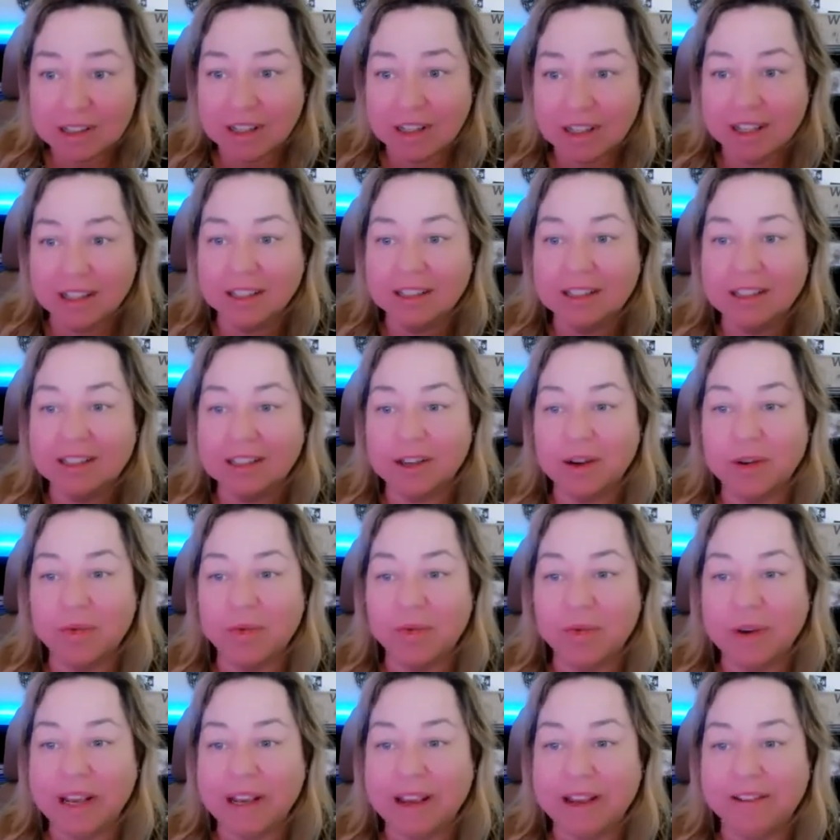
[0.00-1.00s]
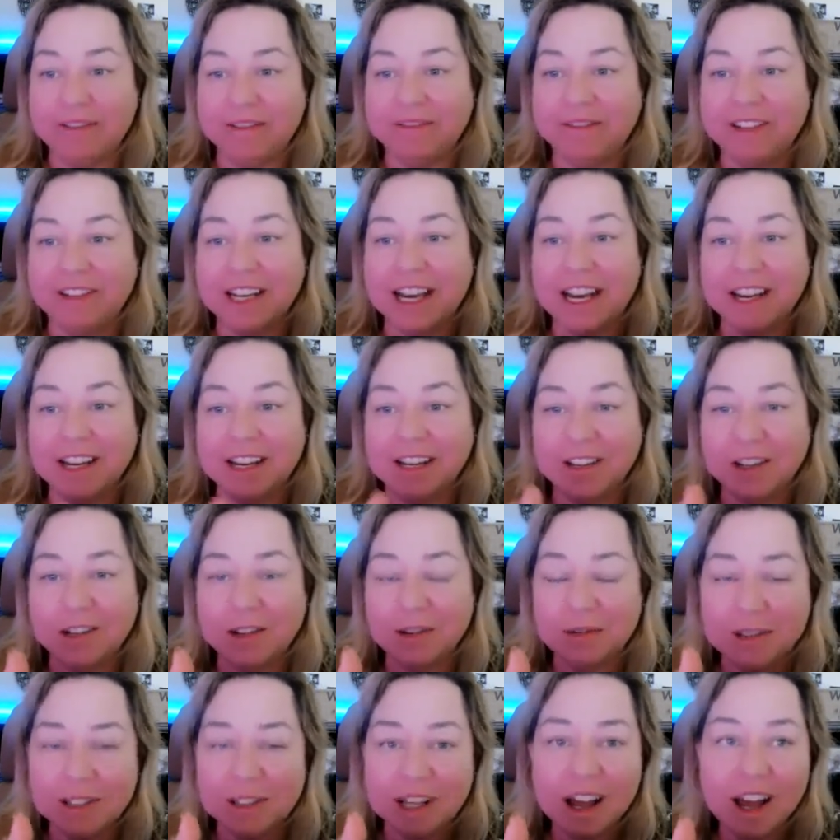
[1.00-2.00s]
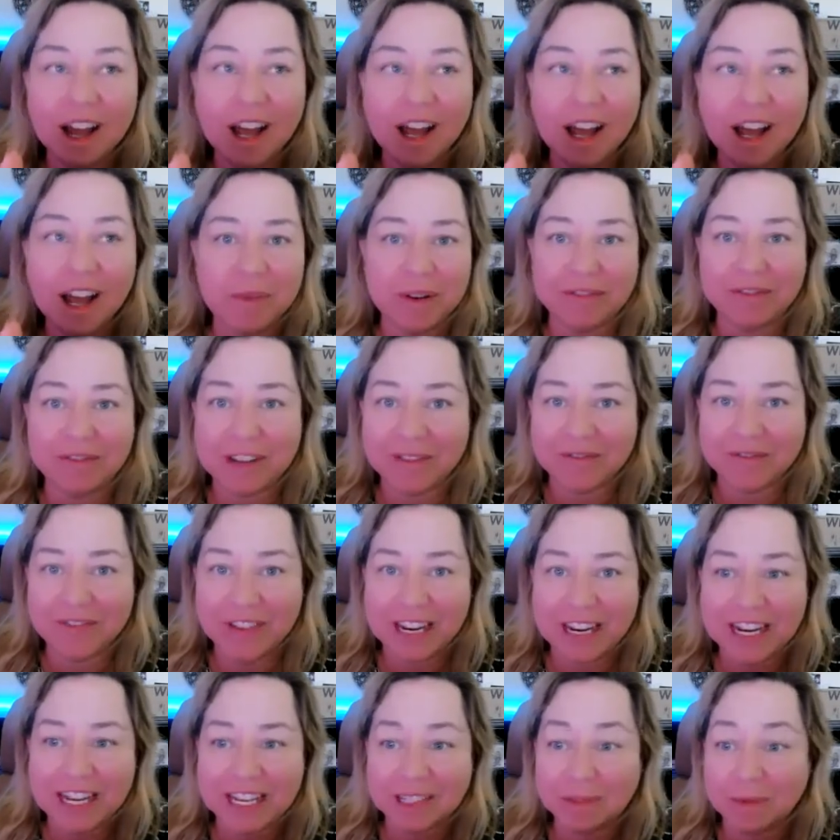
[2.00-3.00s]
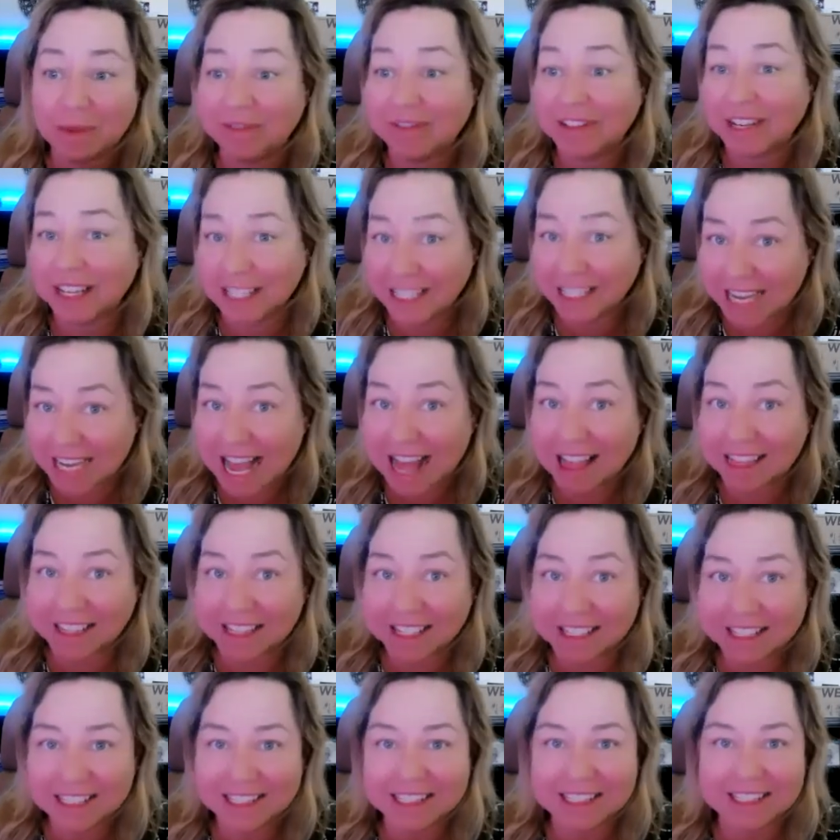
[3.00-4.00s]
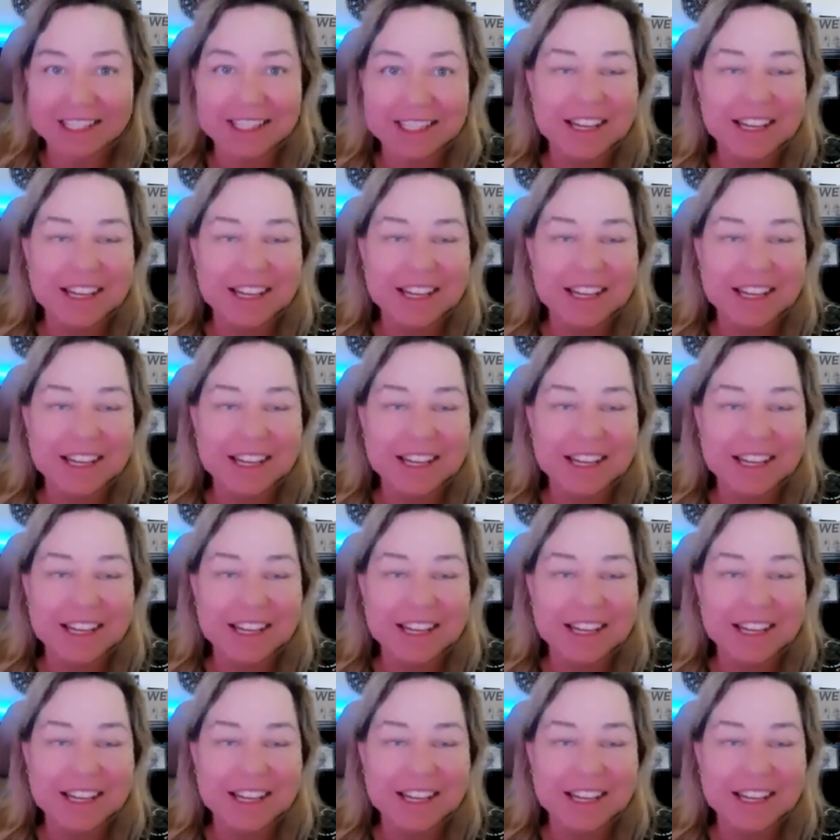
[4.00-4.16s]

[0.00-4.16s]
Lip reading: And so we've done Tucson, we've done Phoenix, we've done Dallas.